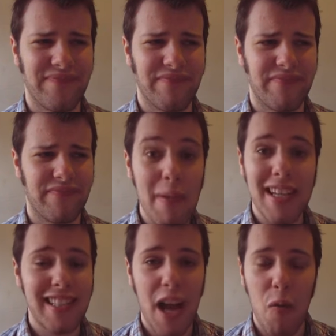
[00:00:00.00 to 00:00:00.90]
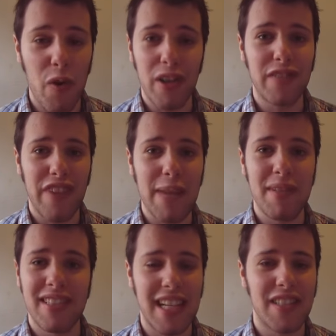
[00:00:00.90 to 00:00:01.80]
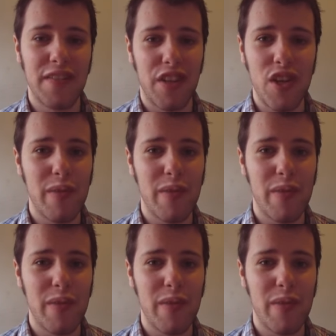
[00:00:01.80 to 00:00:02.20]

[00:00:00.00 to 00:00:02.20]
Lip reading: Maybe it's our world-famous sense of